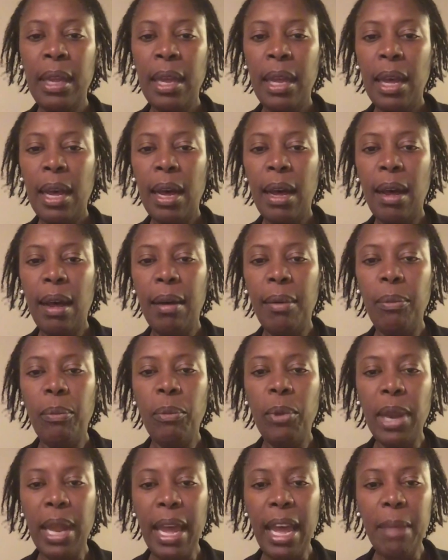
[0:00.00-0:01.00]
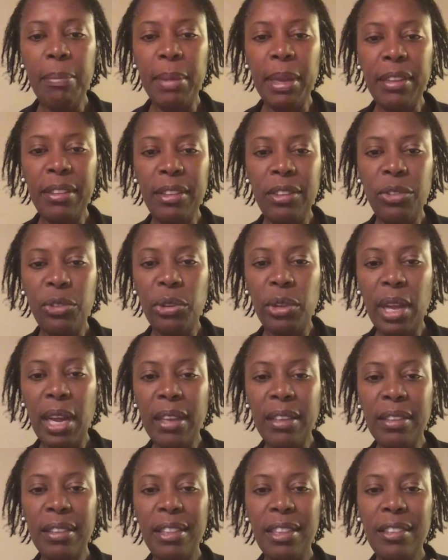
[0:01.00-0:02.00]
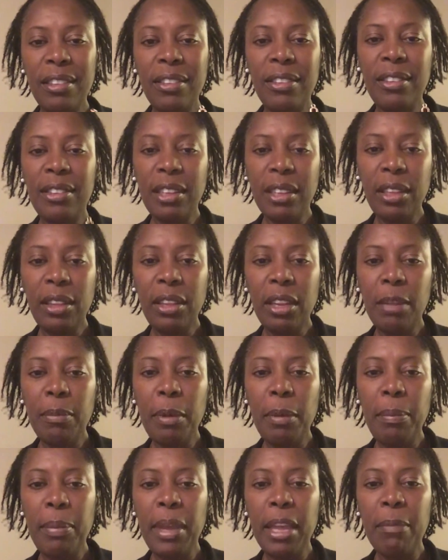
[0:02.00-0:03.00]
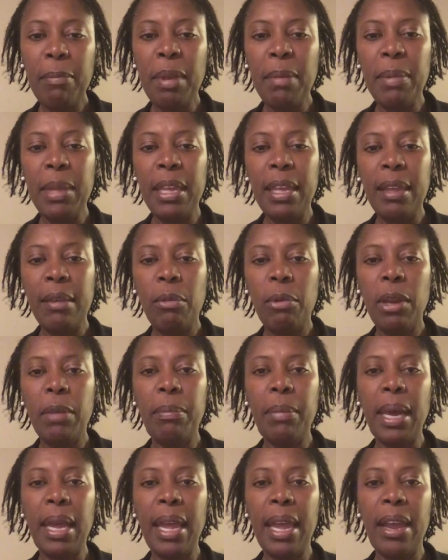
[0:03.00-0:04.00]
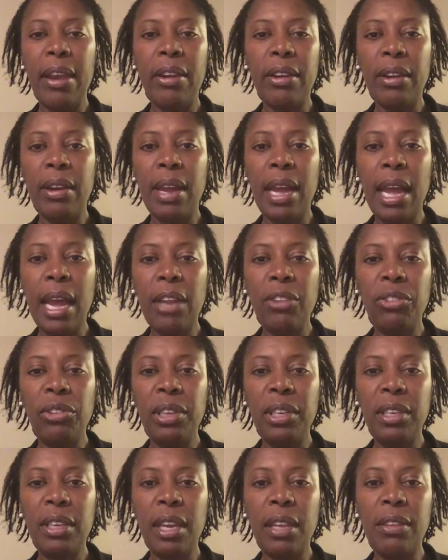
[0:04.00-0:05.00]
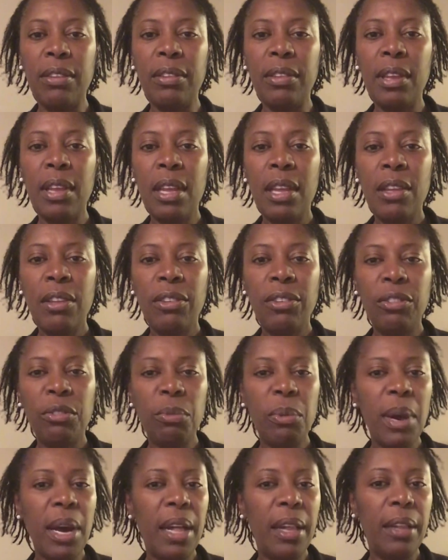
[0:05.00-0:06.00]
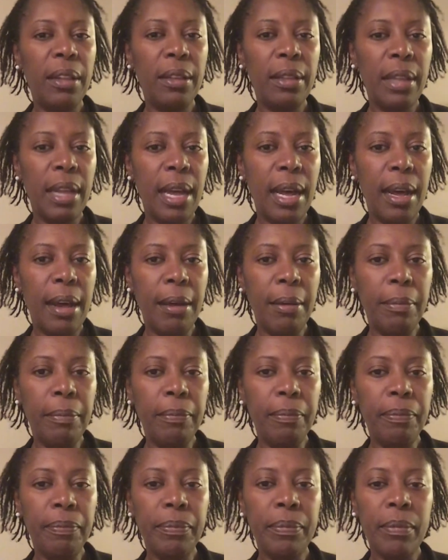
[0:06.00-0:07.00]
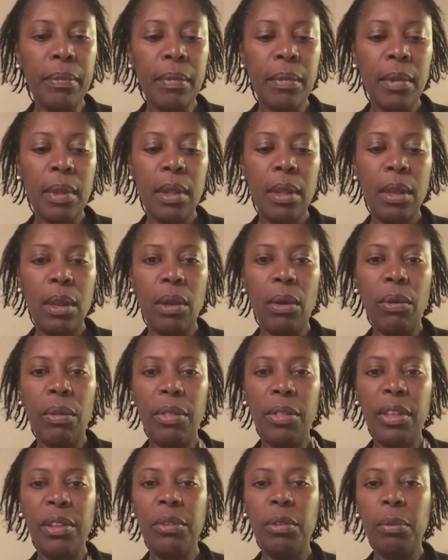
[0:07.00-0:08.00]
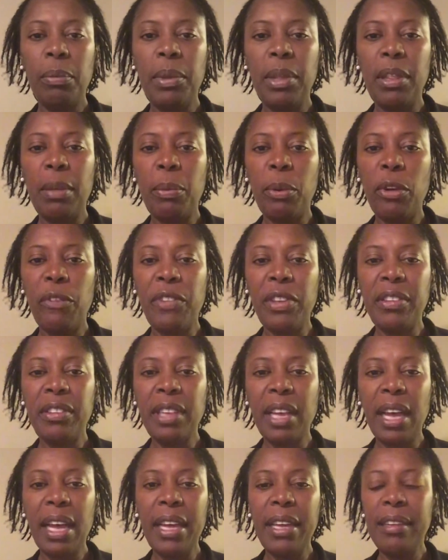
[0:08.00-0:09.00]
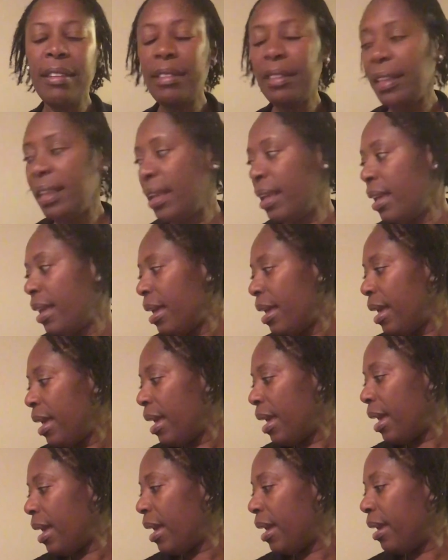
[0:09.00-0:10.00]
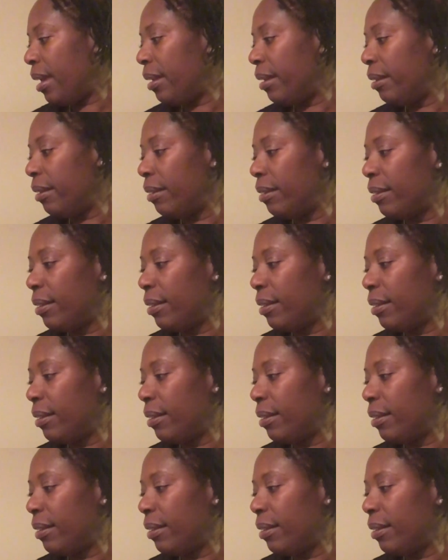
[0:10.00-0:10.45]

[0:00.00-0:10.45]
when I had my sister locks. This is still a little bit big. Maybe when my hair actually does swell, you know, this would be the perfect size. And